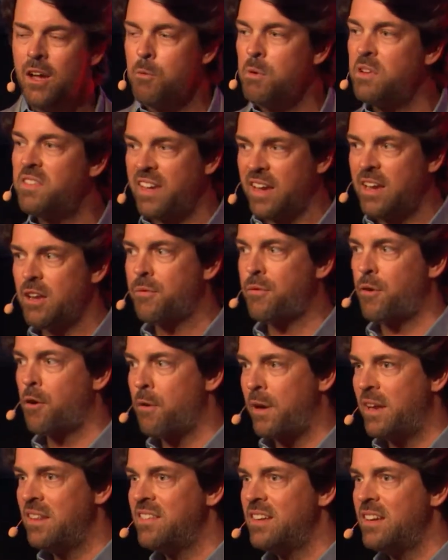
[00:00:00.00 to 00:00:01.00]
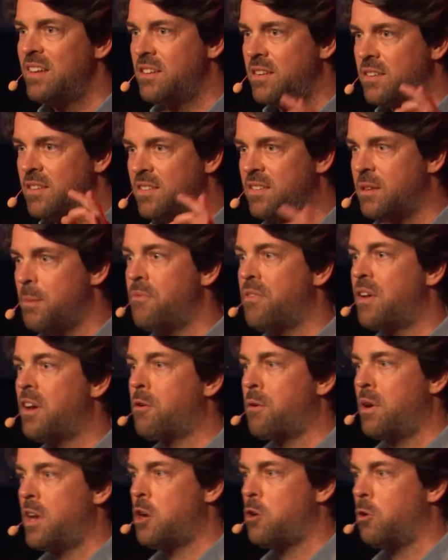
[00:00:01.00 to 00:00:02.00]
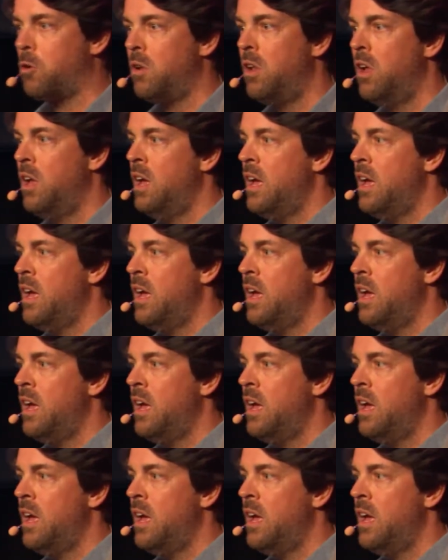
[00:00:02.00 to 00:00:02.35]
We take it for granted. This is something critical.